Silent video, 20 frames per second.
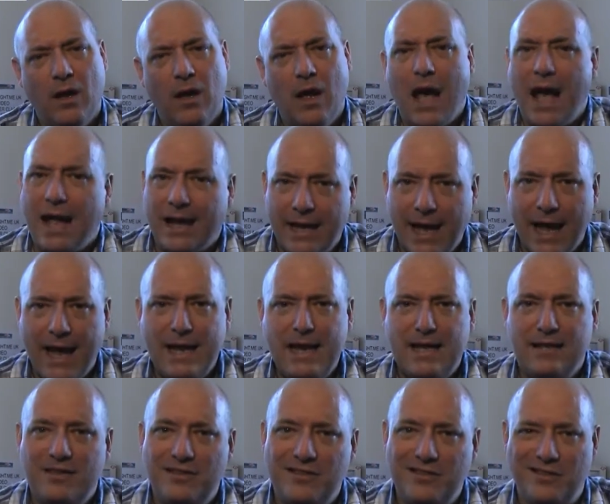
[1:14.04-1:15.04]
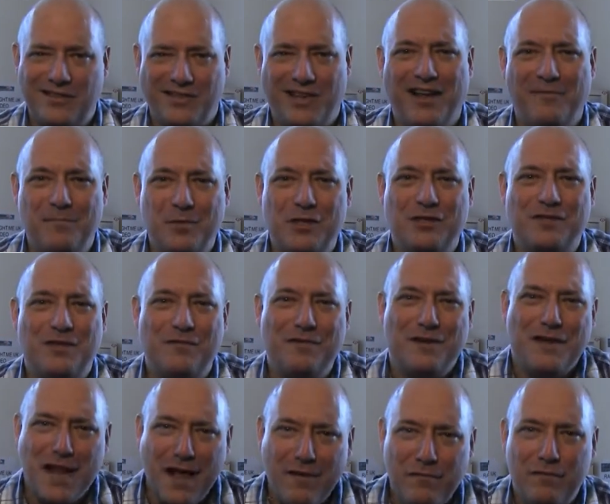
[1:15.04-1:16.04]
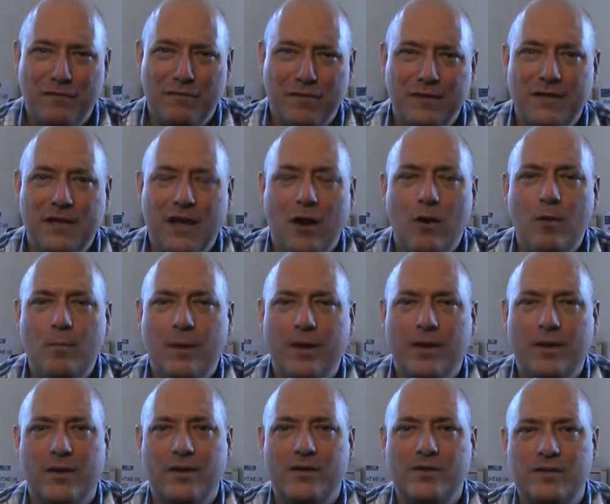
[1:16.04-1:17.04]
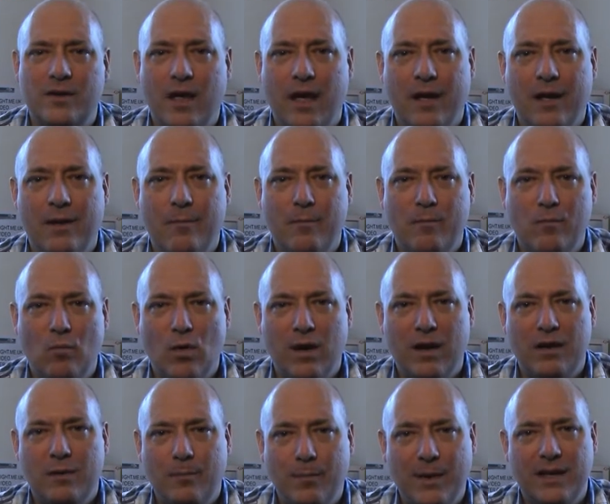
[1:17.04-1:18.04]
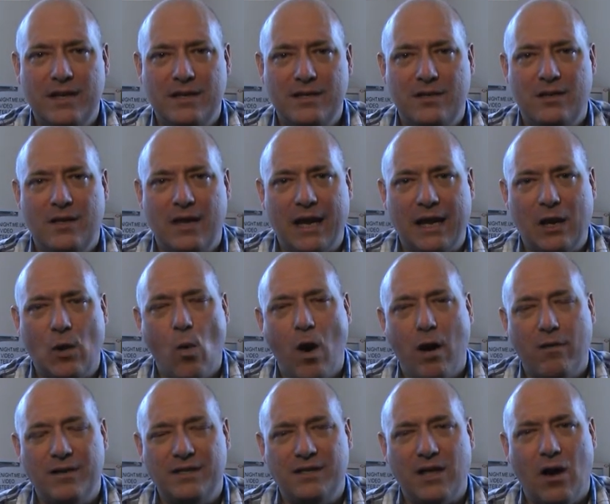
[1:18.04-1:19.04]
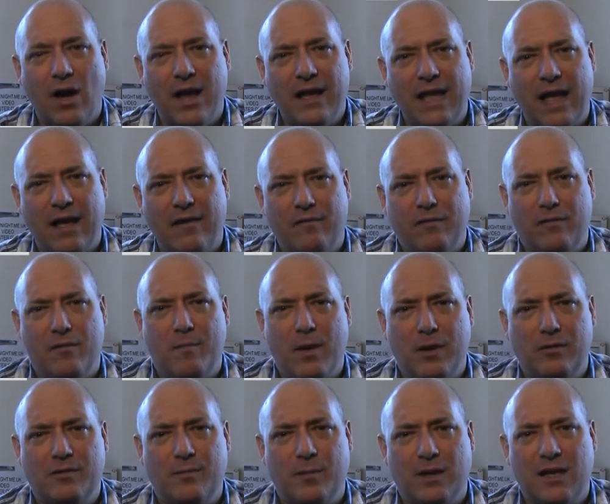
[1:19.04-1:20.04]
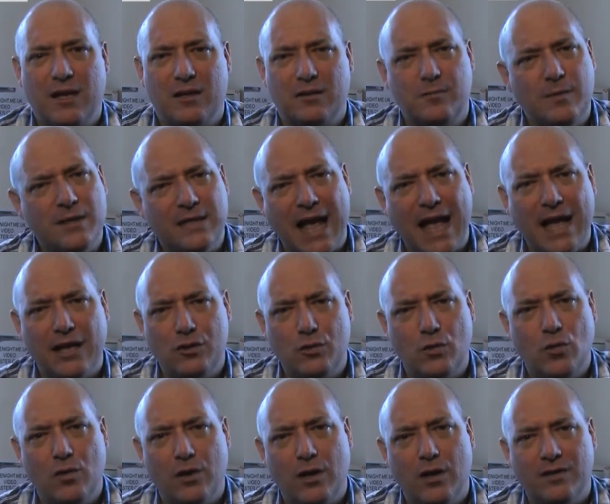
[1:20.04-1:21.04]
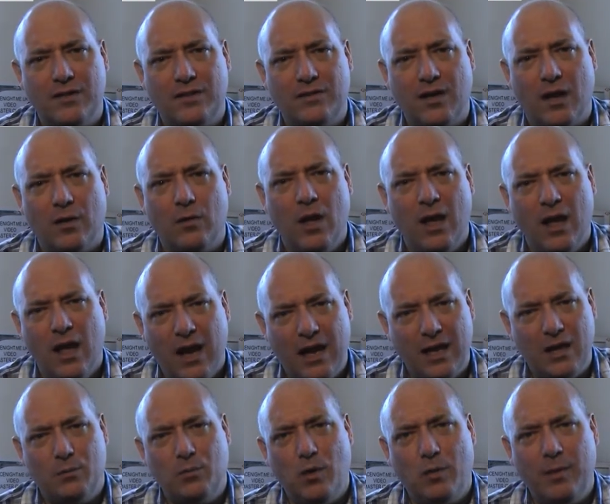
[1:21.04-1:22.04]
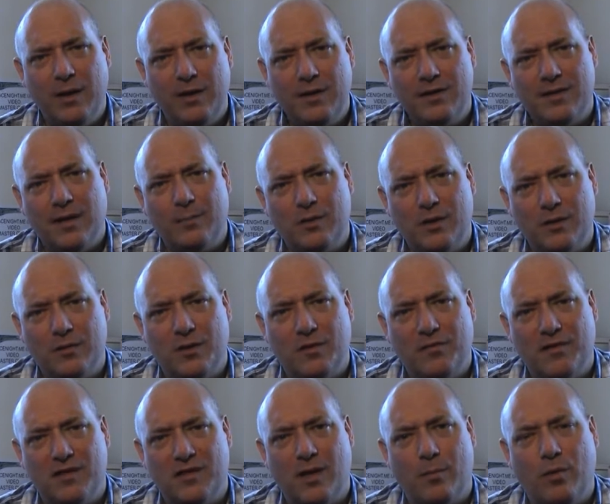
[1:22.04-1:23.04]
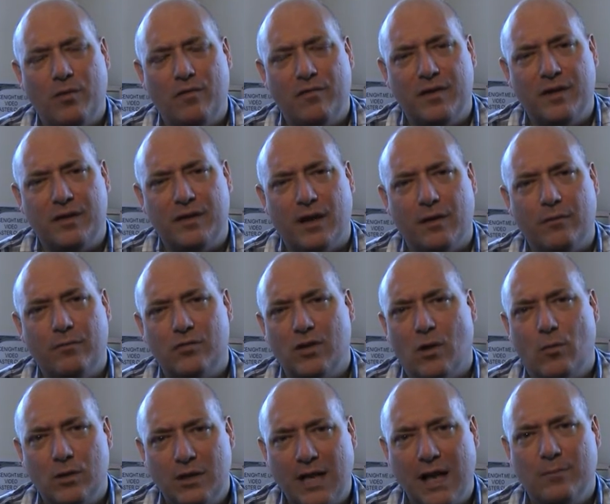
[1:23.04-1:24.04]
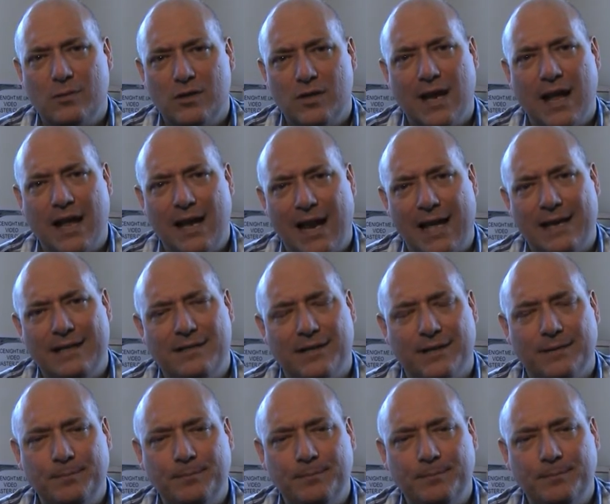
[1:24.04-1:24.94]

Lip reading: Again, this is the subject of another video because one of the biggest inquiries that I get from most of my customers is how do you organise a tote? And it's probably the subject of a separate video, so we'll come to that later.